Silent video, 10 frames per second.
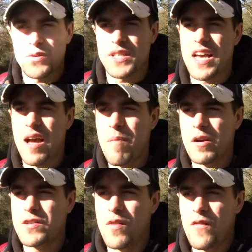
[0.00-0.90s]
we say in
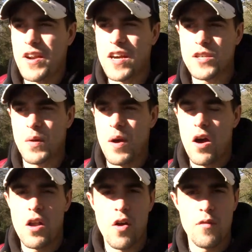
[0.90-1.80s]
most of our videos,
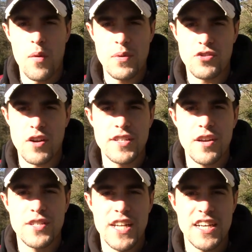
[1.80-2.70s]
a lot of what we're trying to
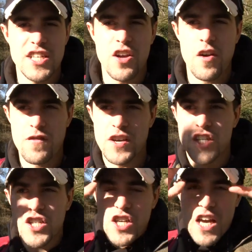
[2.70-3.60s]
do today is sight
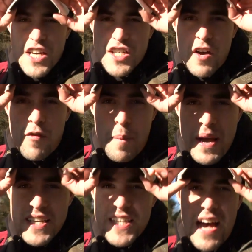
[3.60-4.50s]
fishing, so get yourself a
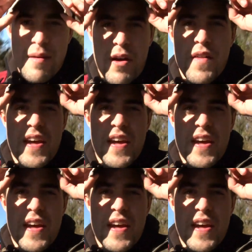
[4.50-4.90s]
peaked cap like